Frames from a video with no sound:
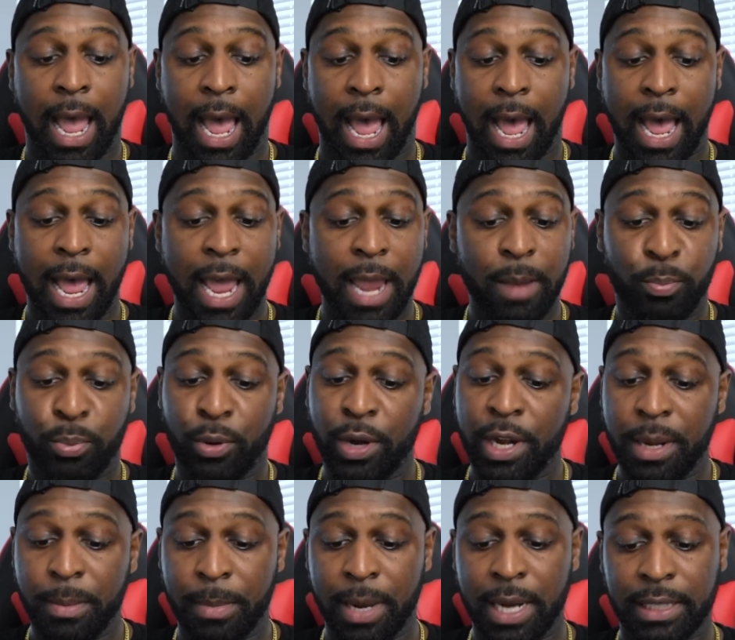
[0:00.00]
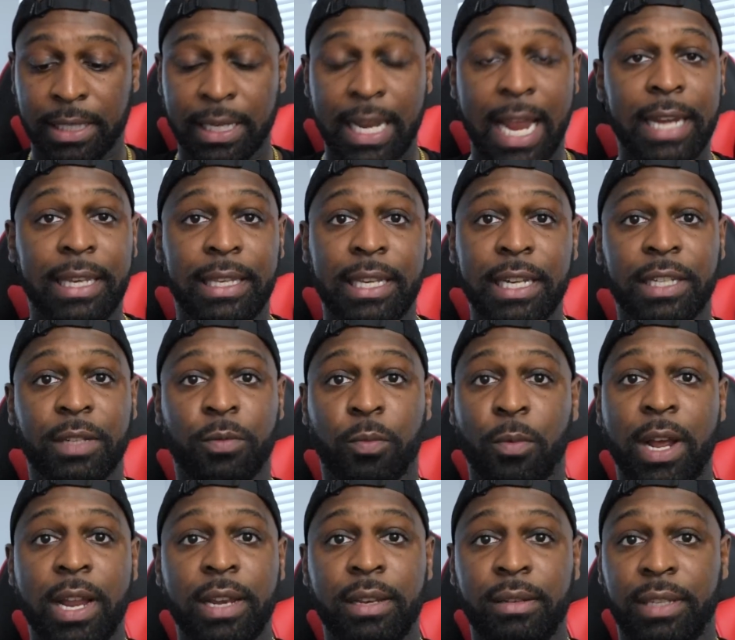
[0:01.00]
I pretty much like this
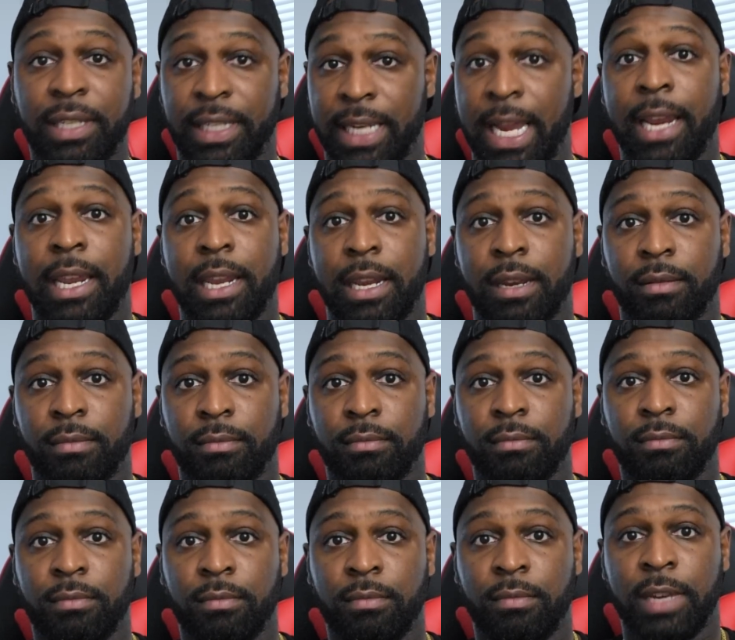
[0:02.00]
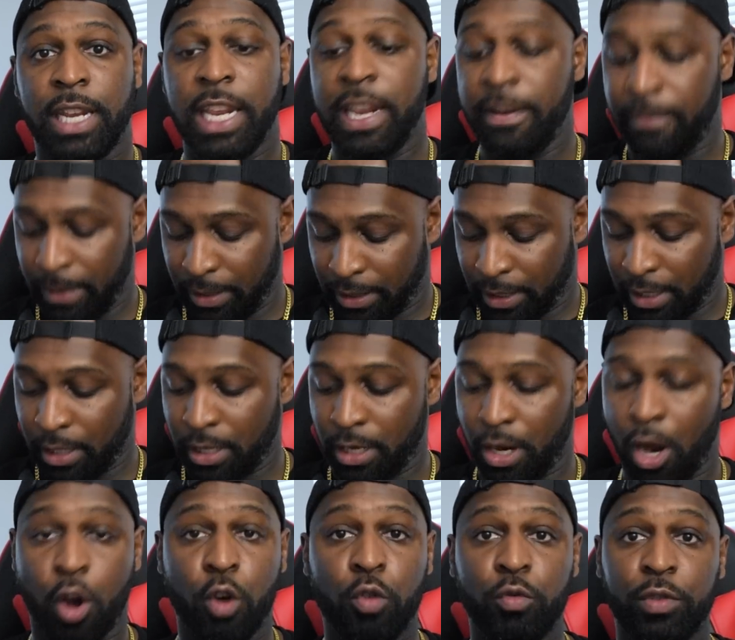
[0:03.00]
one second, even to the
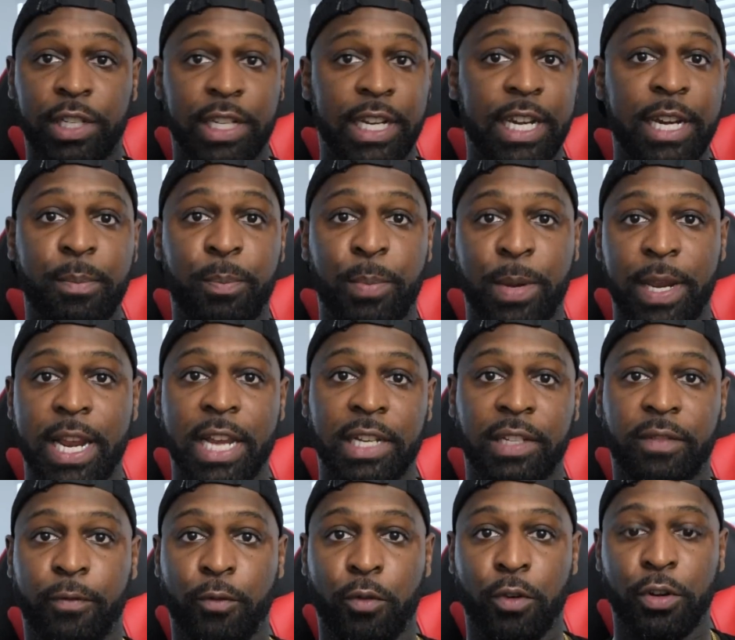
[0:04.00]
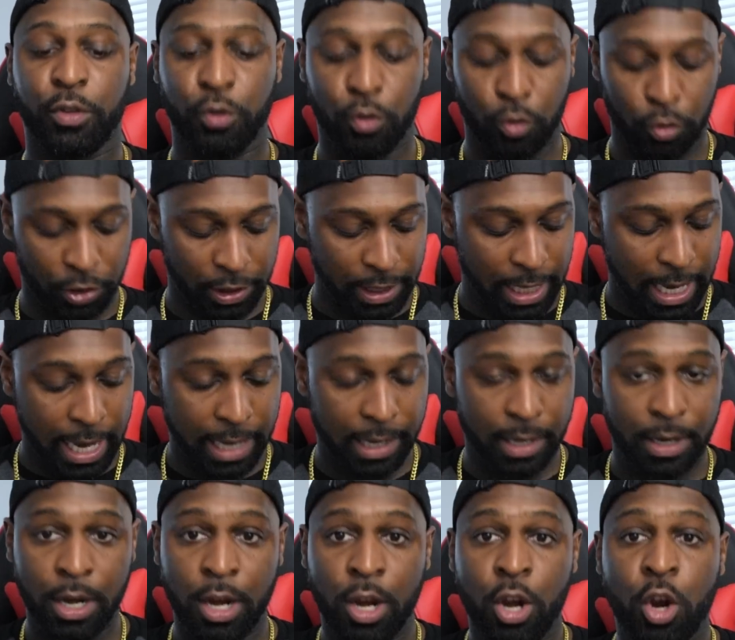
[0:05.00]
OG PS4 DualShock,
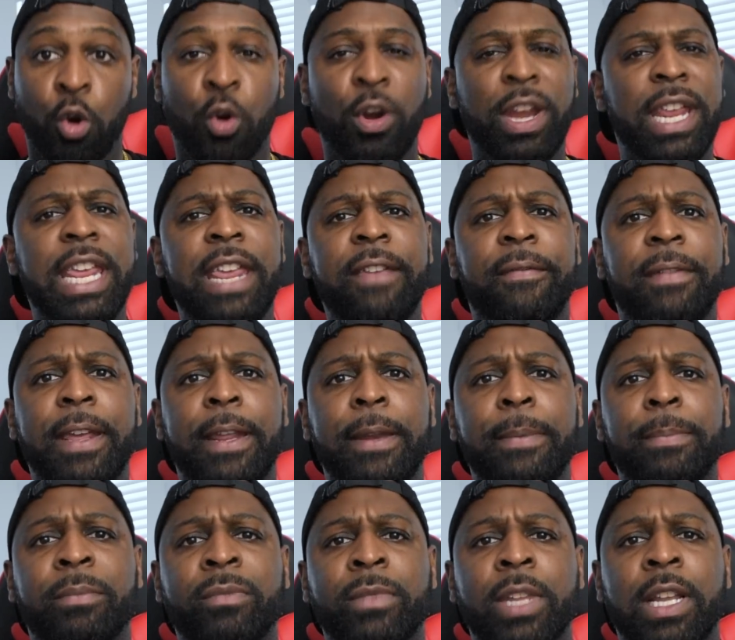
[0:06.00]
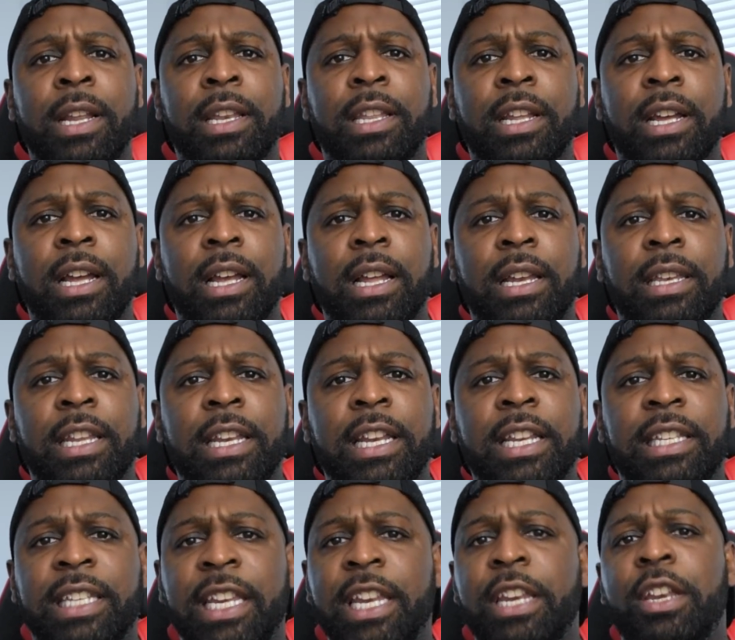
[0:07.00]
or even the
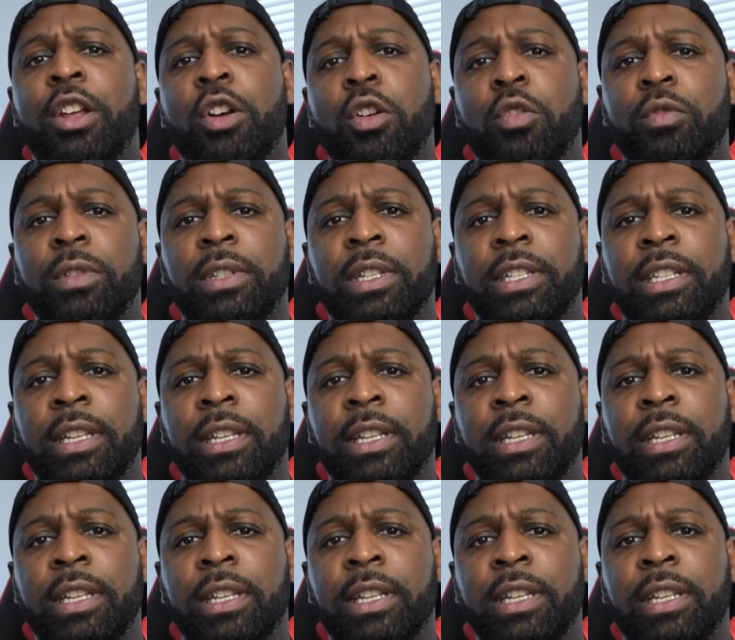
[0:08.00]
Nintendo